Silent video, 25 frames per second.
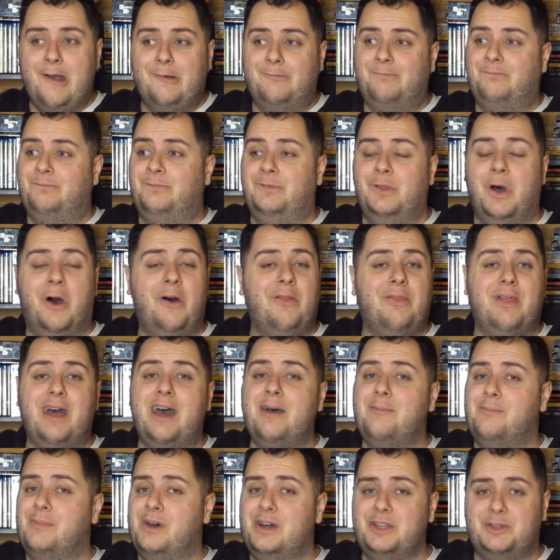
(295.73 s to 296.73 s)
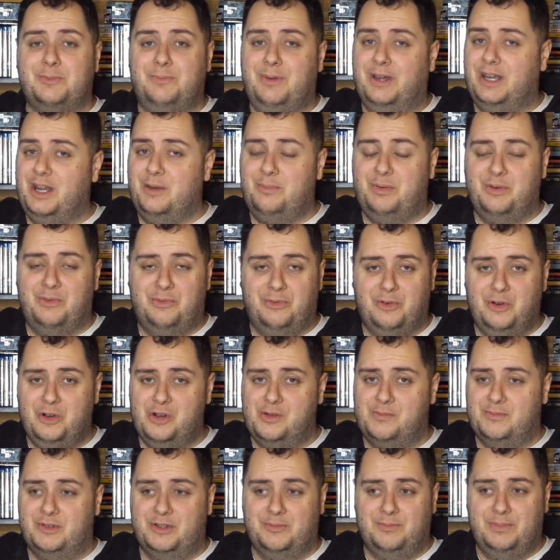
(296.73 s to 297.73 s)
not that much better
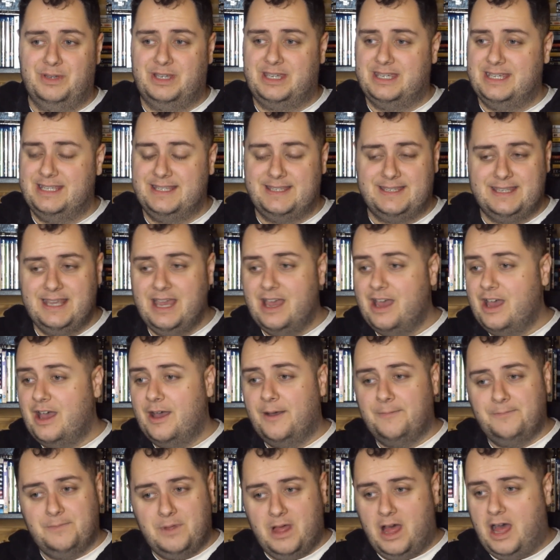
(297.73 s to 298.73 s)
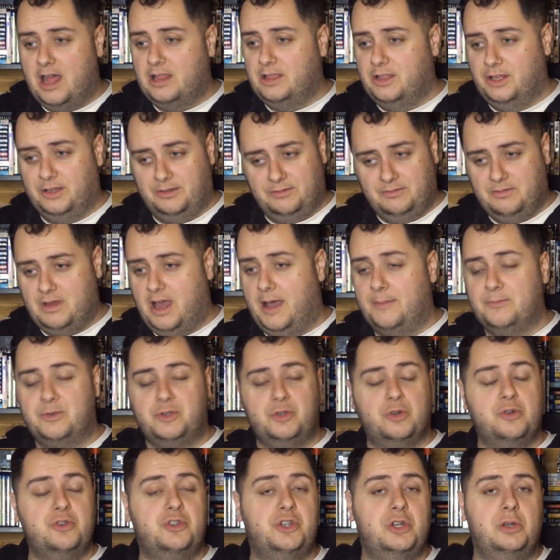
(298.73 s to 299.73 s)
performed, because, look, I'm
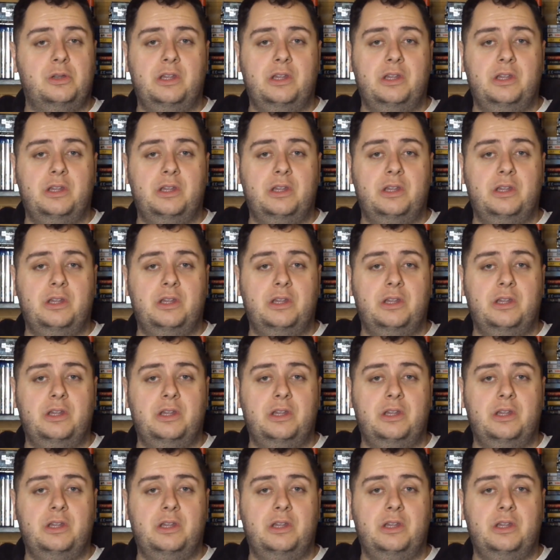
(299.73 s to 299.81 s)
sure